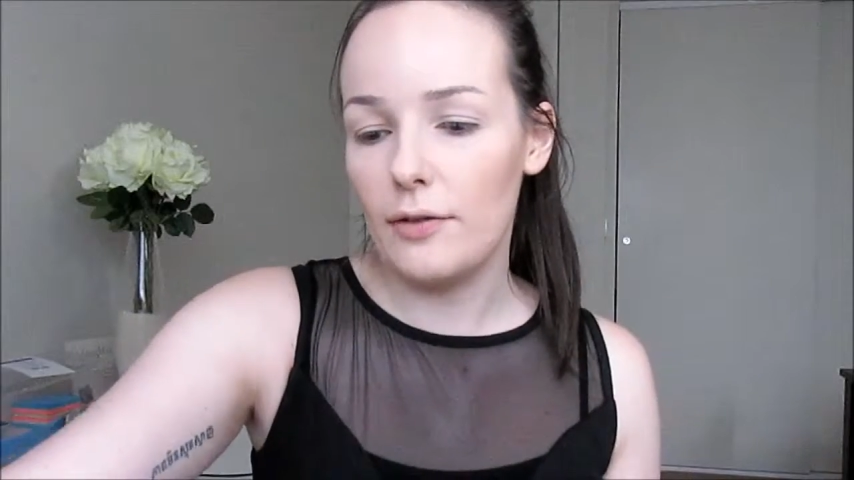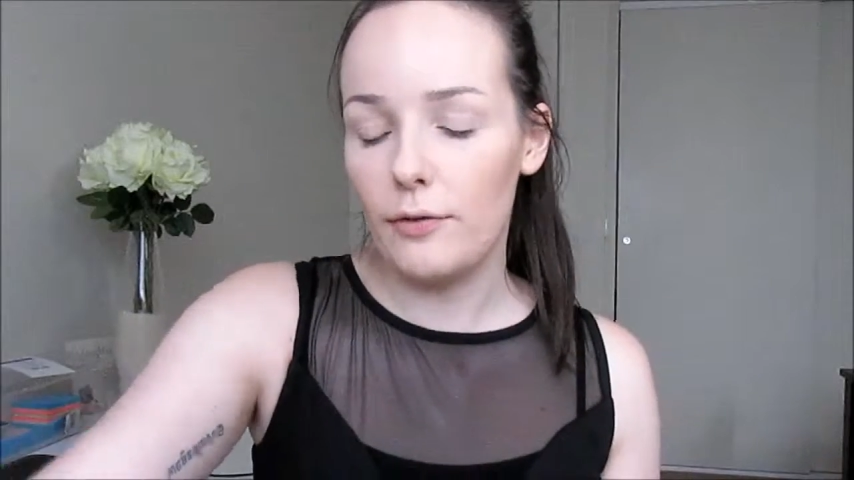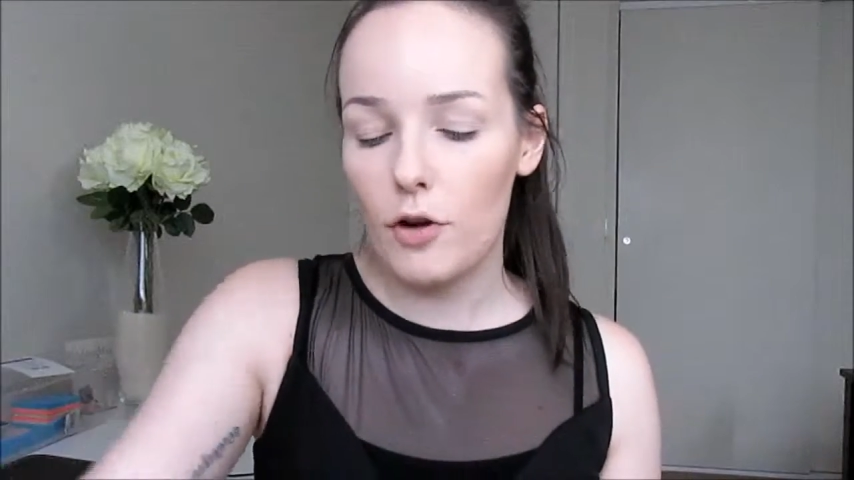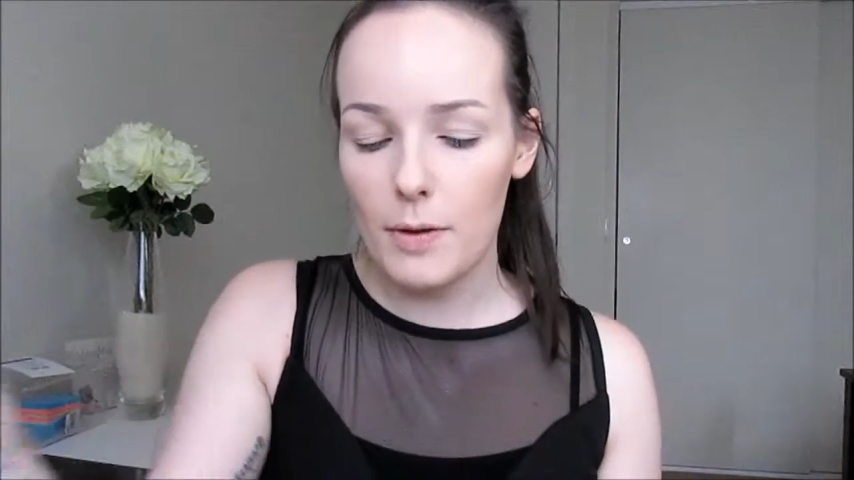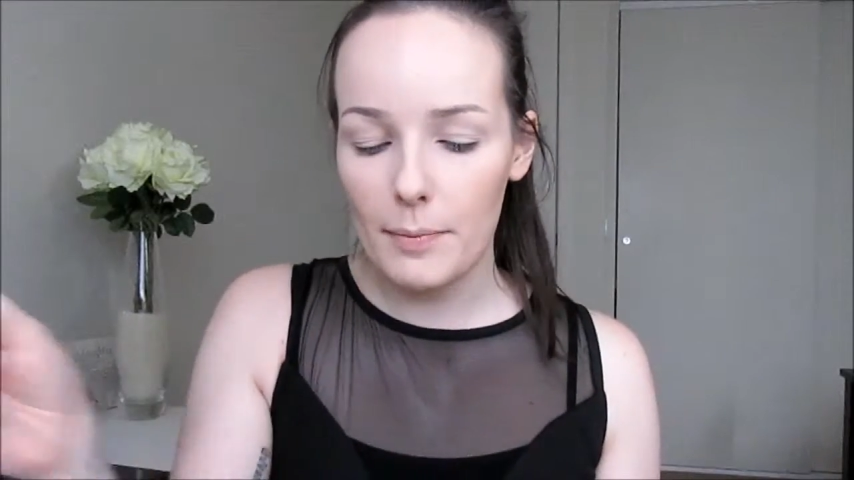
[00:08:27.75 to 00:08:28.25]
of
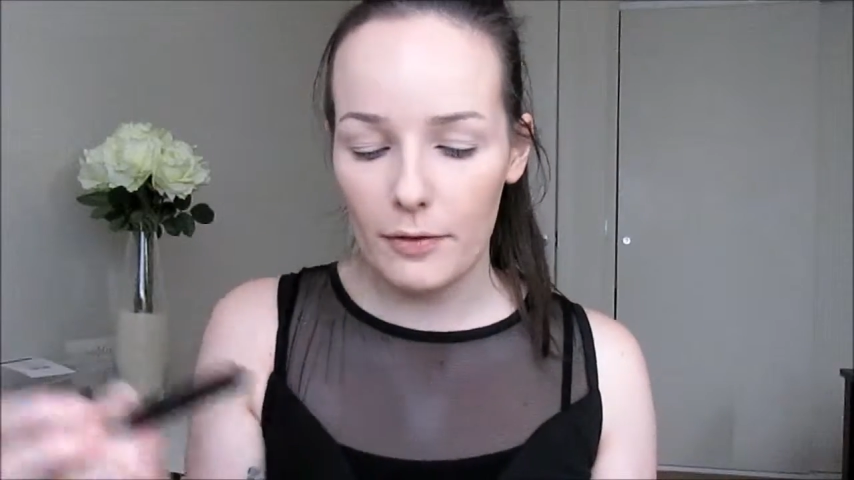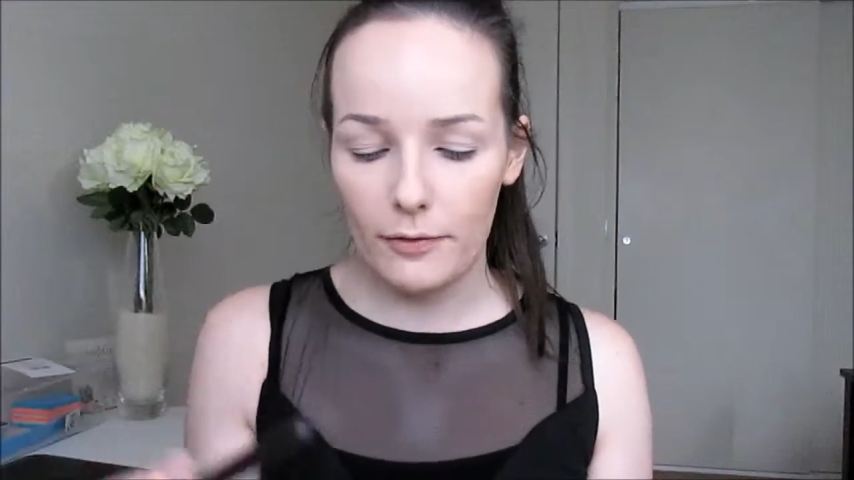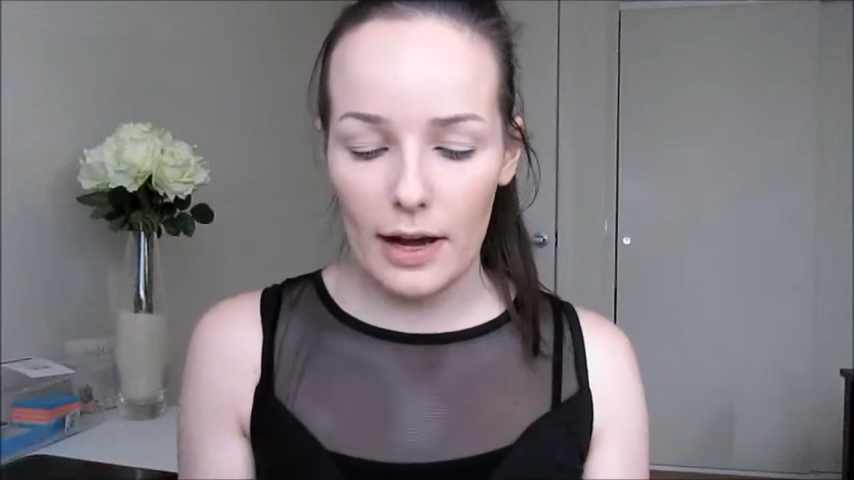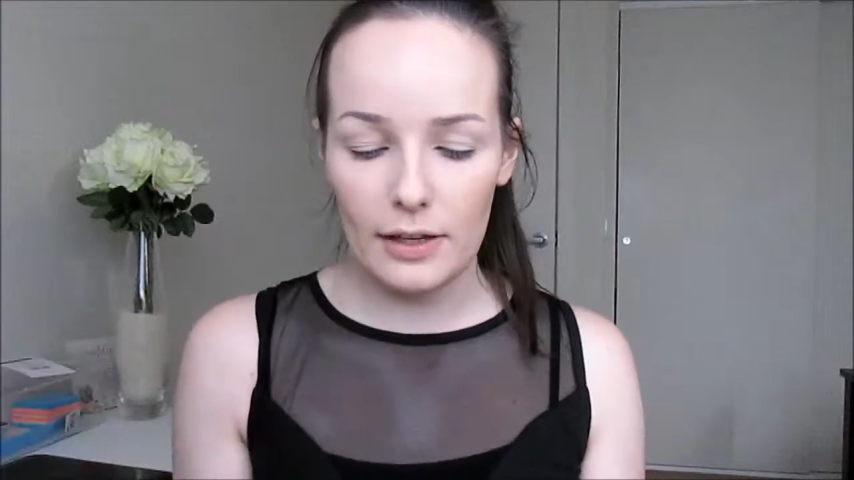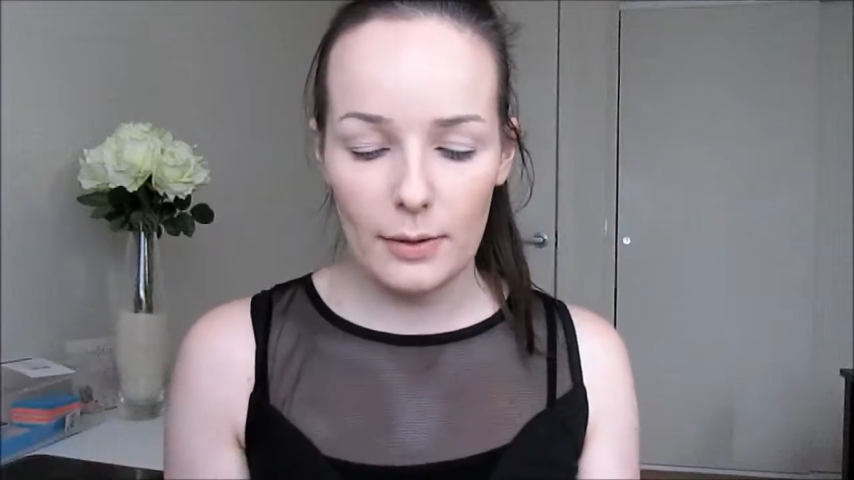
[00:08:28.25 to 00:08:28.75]
warm up the
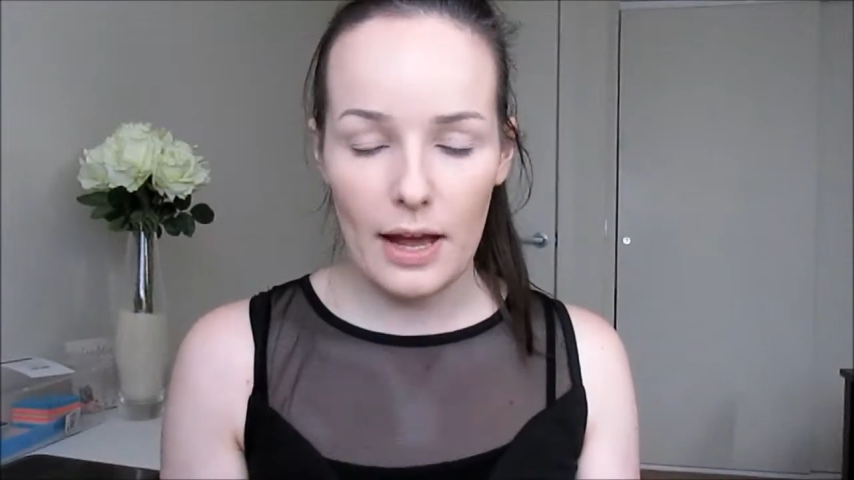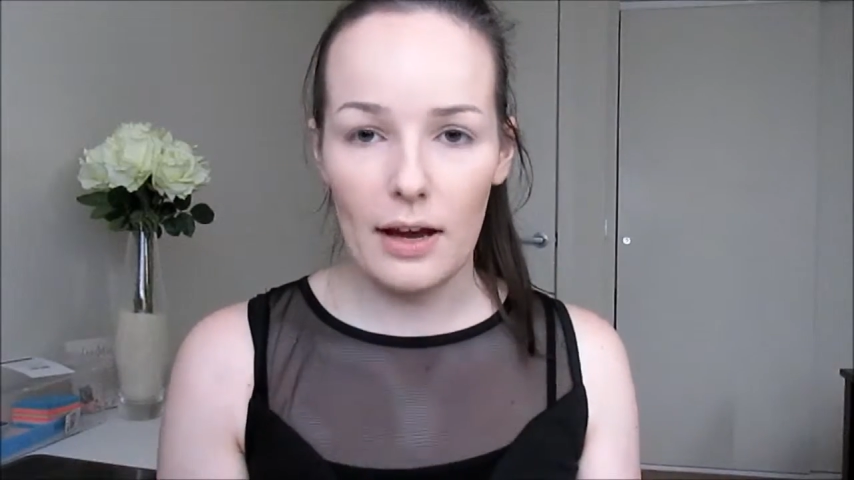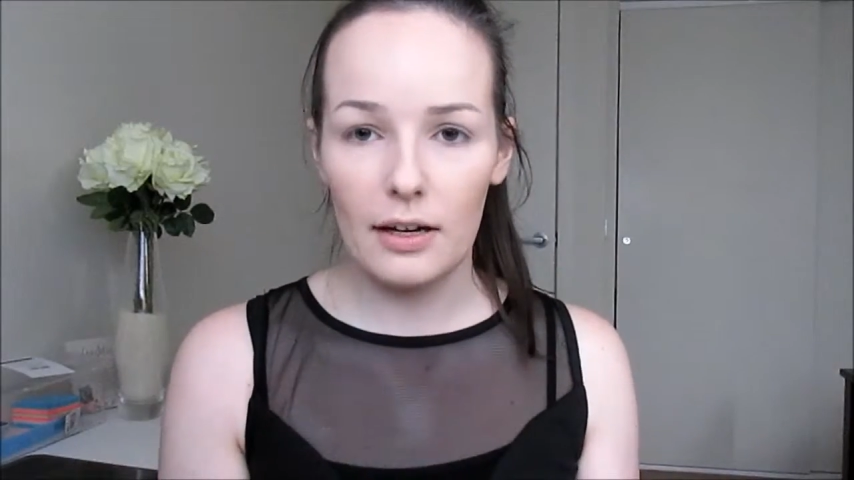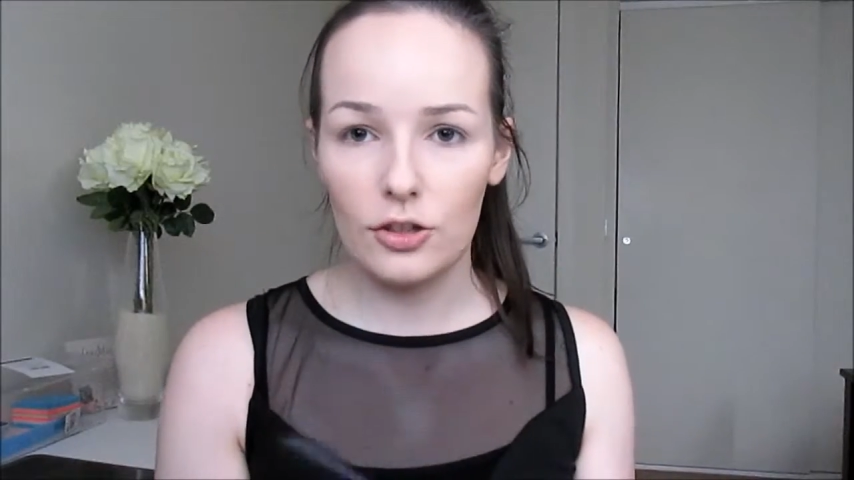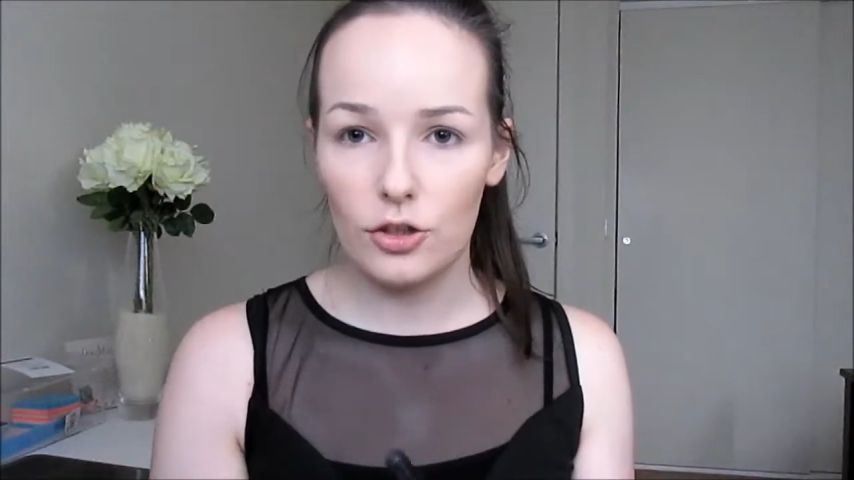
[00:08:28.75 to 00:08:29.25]
face
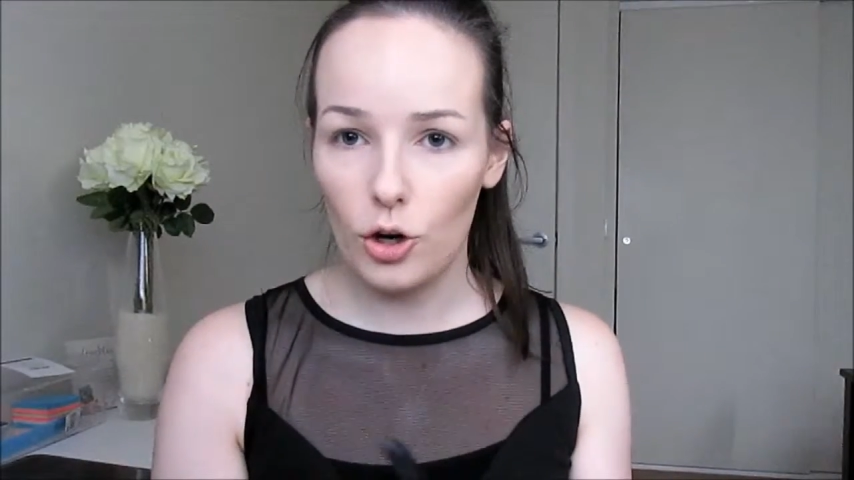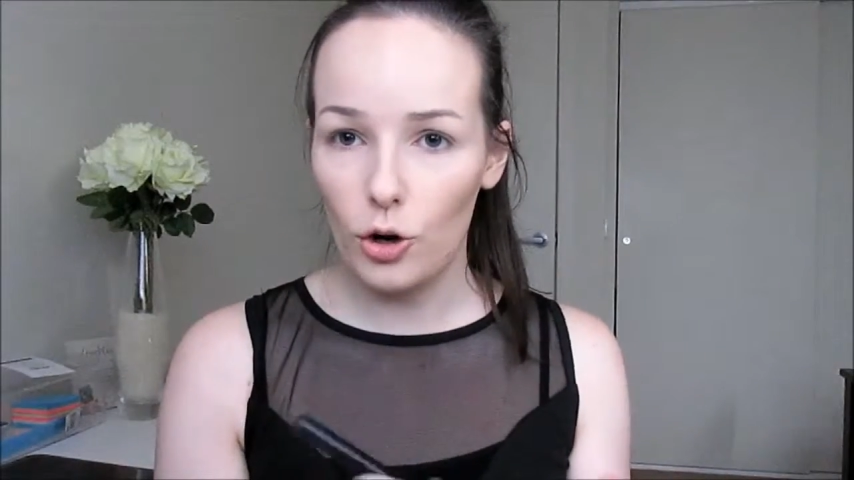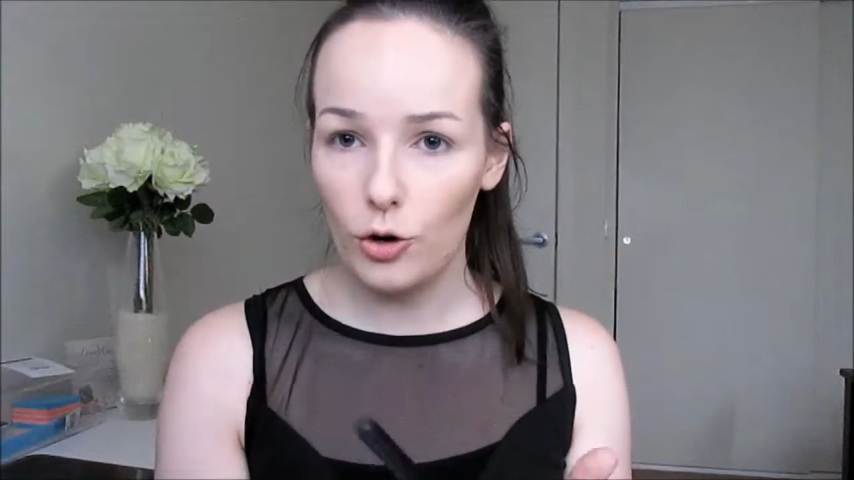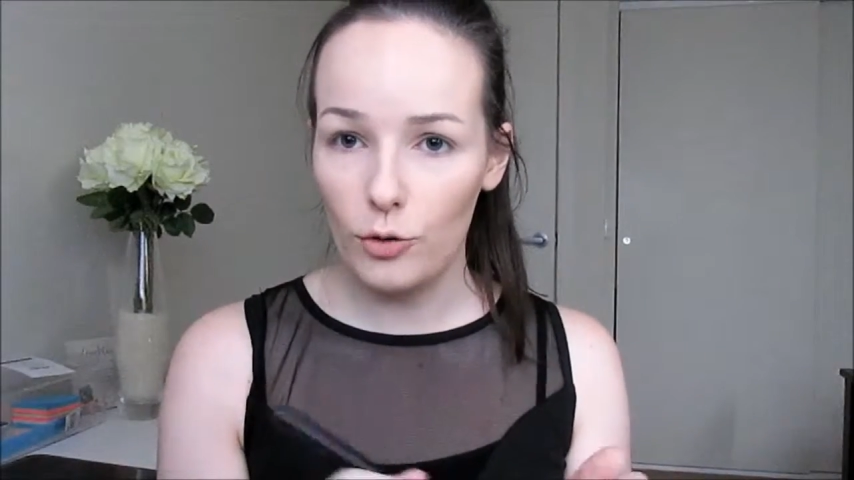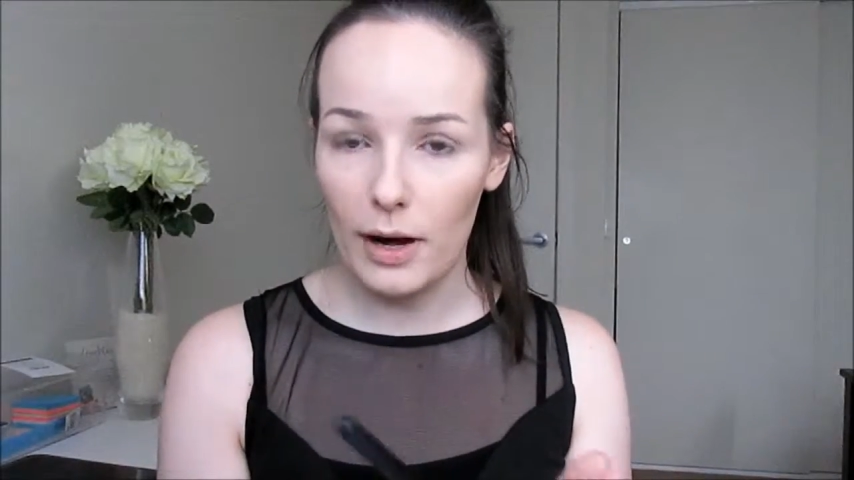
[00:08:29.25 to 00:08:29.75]
without
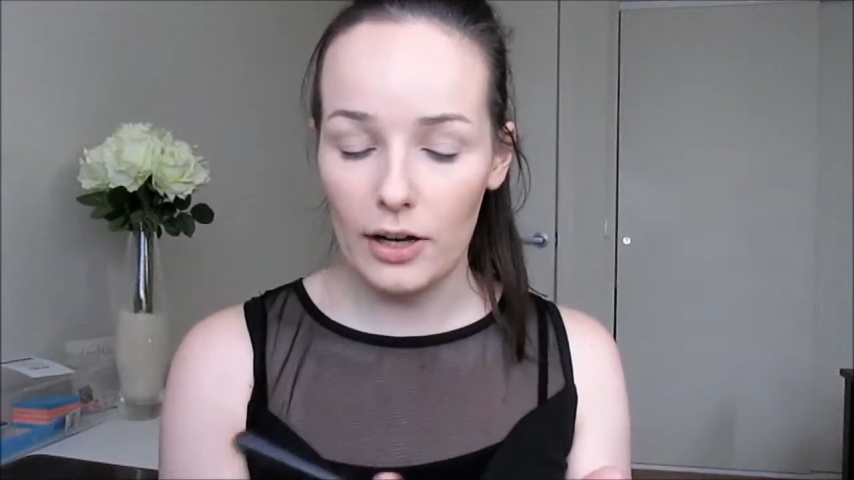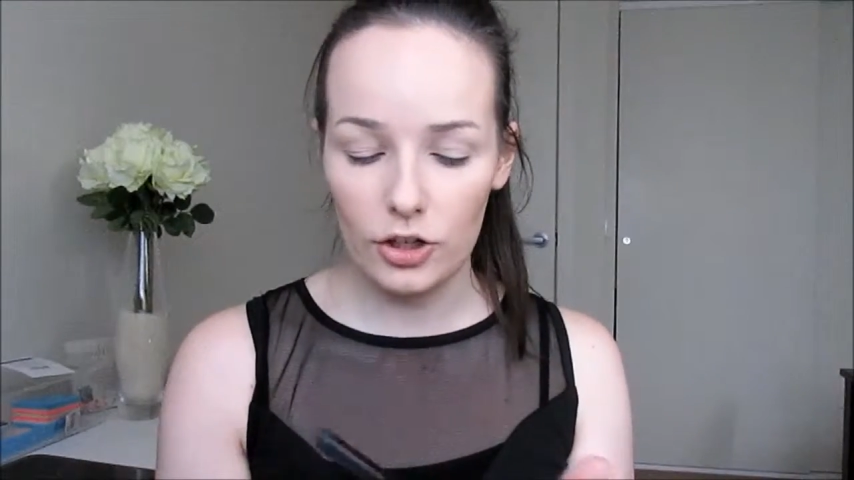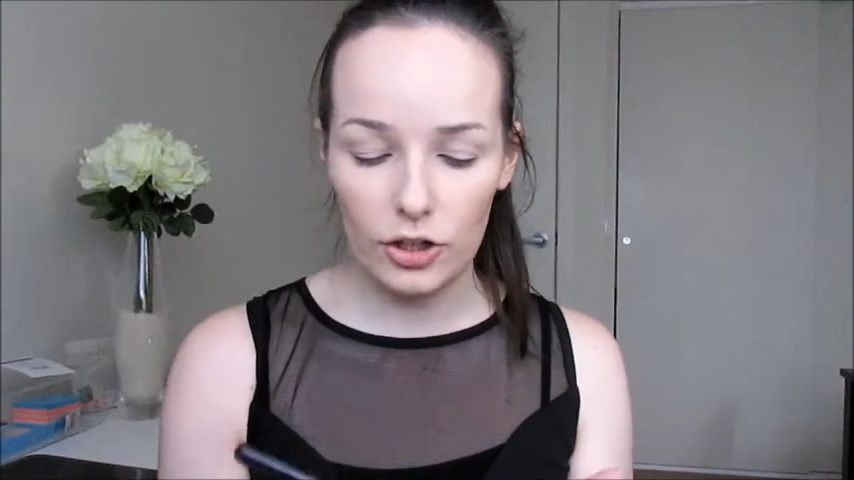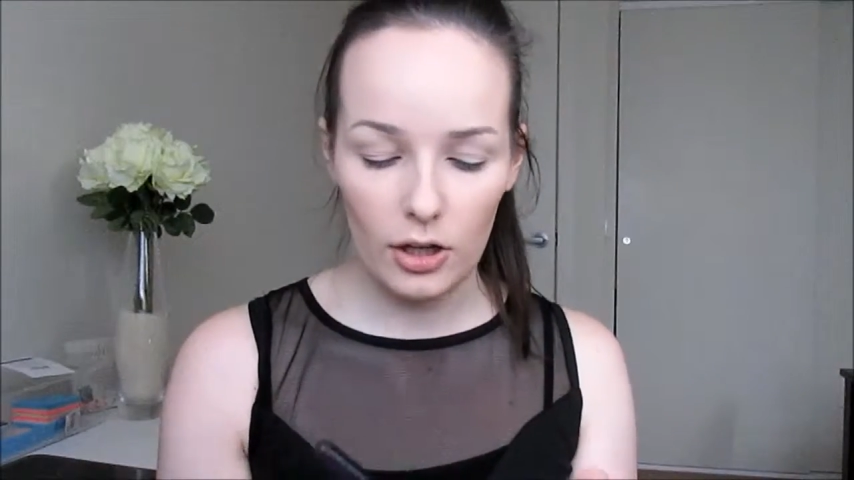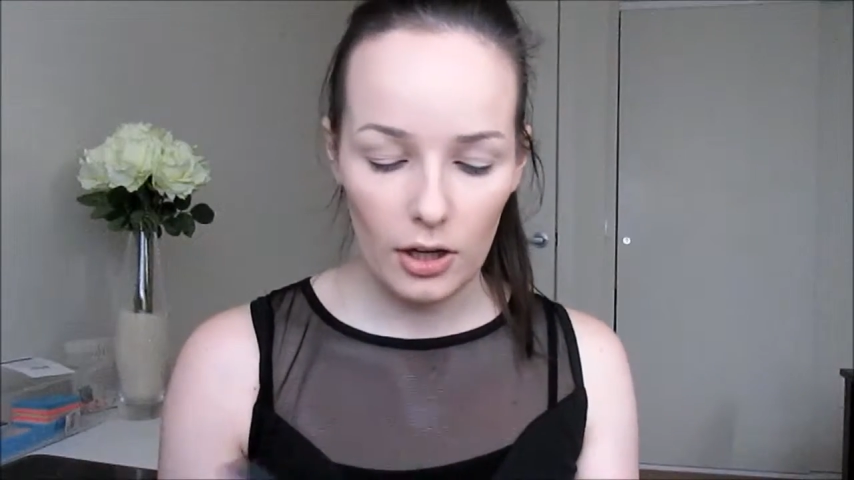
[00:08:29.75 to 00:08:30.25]
too much